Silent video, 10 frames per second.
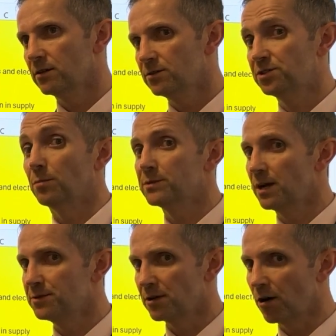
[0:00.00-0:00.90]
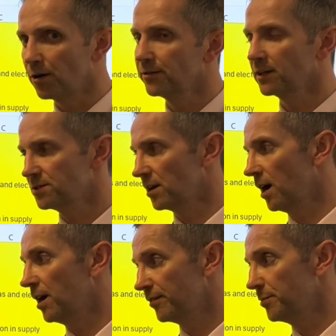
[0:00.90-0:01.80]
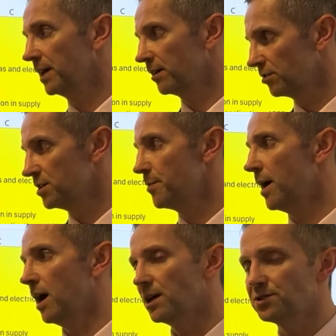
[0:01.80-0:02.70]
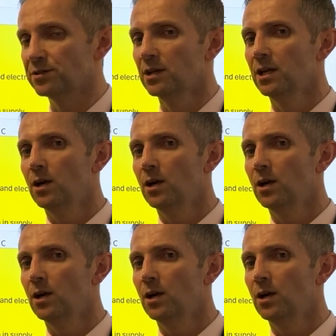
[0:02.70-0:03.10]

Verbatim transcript: sometimes there are things that have appeared in the past